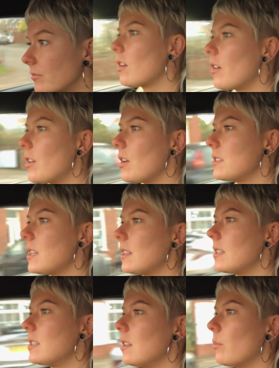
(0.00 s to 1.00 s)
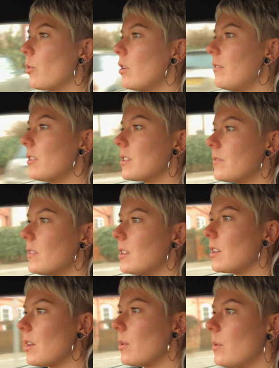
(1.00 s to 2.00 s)
I know I said this in the previous
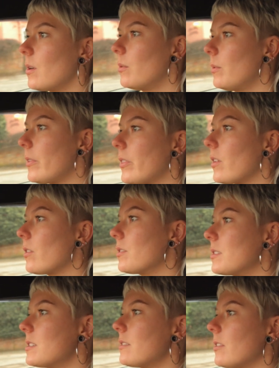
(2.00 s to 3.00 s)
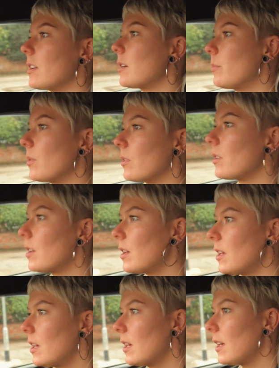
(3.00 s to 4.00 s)
video with the Honda Civic, but
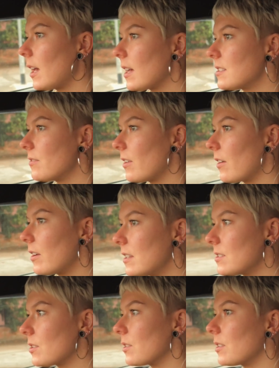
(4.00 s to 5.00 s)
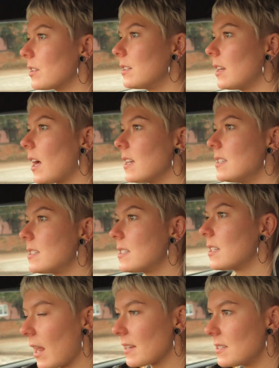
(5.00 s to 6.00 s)
it has a very sort of nice
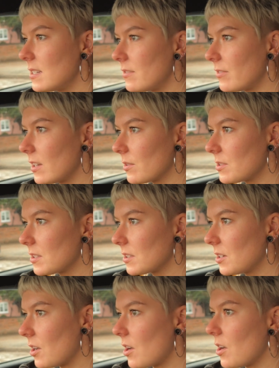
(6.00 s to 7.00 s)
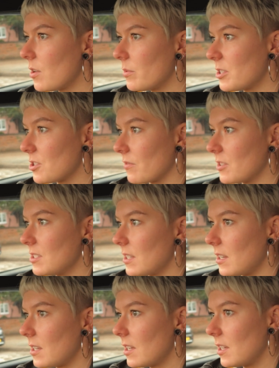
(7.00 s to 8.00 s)
planted feel to the car, which obviously,